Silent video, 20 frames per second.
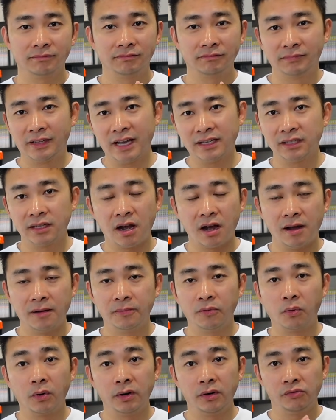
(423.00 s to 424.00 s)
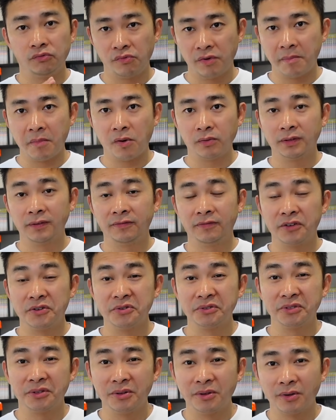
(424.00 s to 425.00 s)
desktop or remote Visual
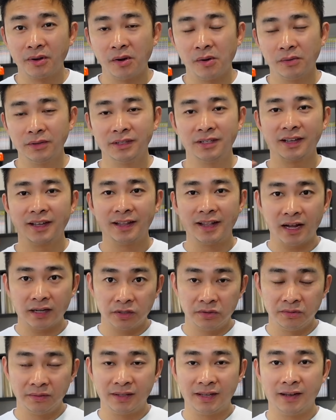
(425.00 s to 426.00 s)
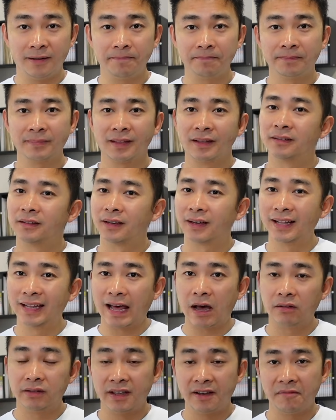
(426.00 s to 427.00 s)
Studio Code to connect to the, the
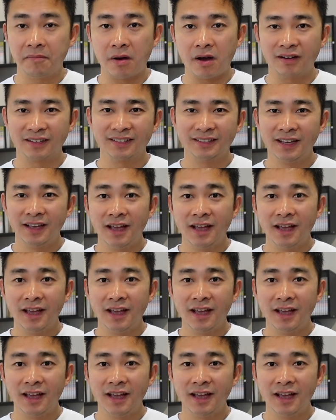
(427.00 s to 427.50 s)
Cloud DevBox.